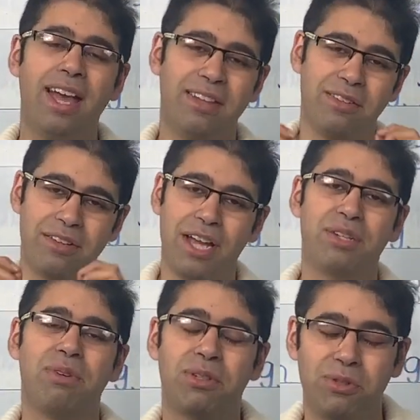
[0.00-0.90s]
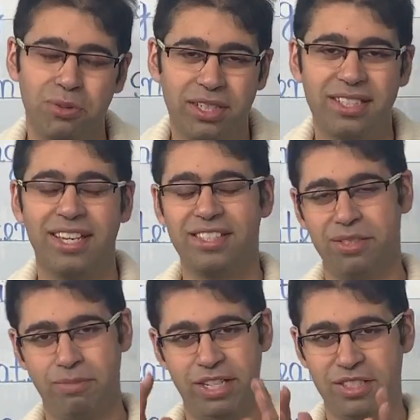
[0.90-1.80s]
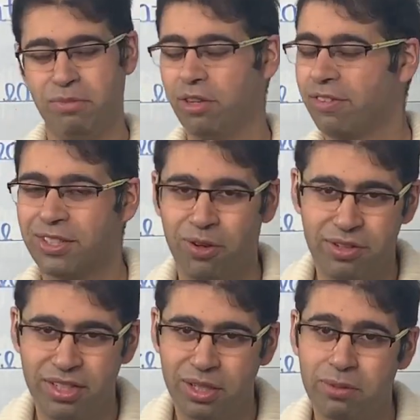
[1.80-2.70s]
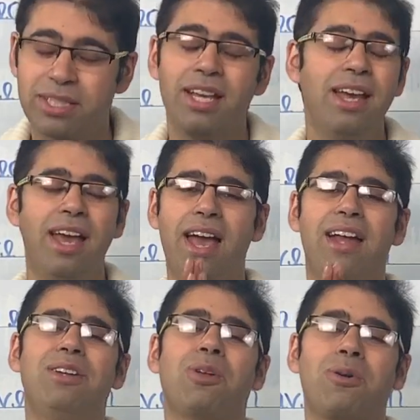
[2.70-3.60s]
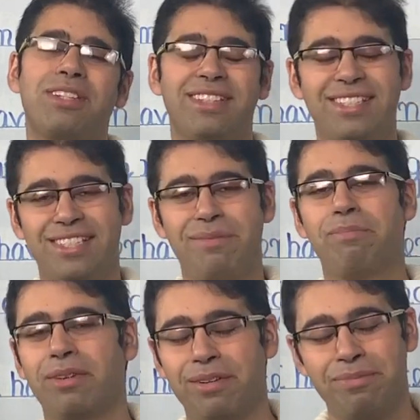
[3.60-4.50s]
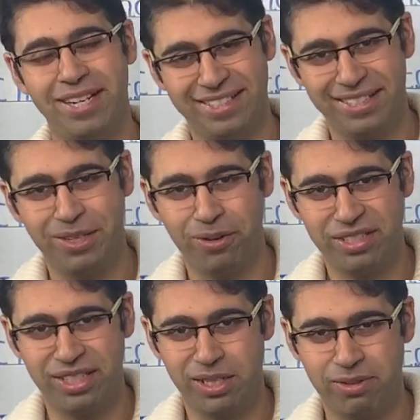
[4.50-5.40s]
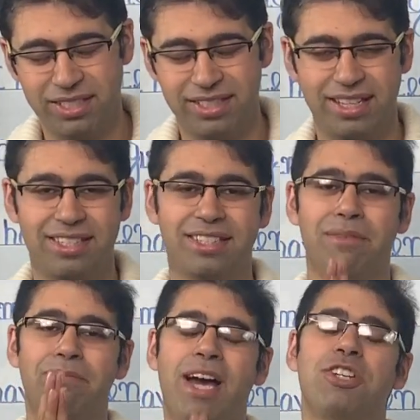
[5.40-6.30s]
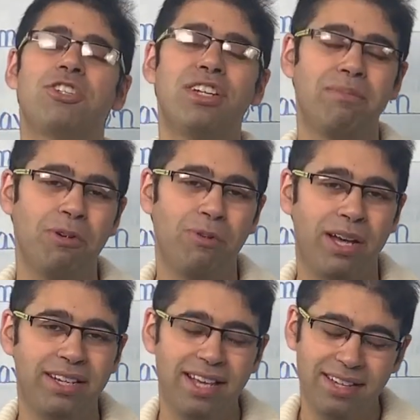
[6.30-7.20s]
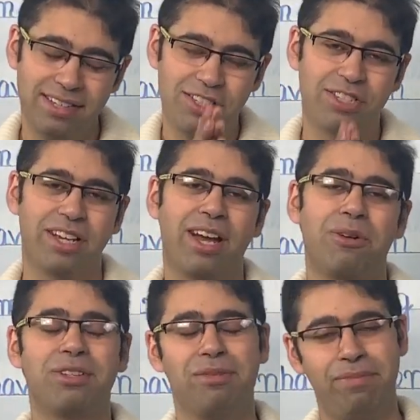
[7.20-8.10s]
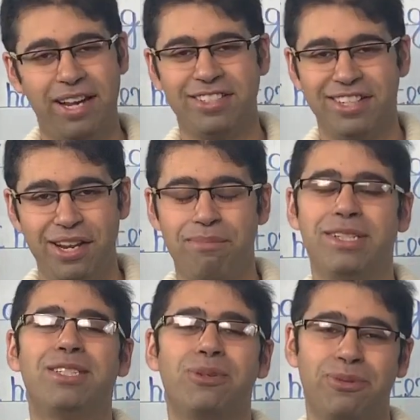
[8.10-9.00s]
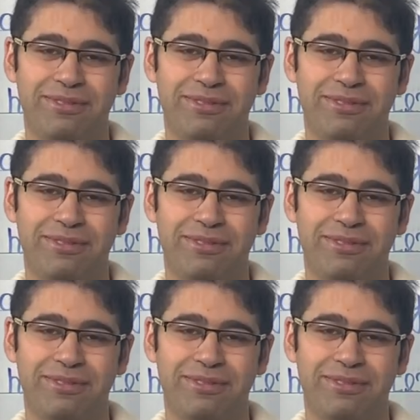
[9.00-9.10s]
And the right way to do this is the present perfect continuous and not the simple present continuous. That's comparison number 1. Let's check out comparison number 2.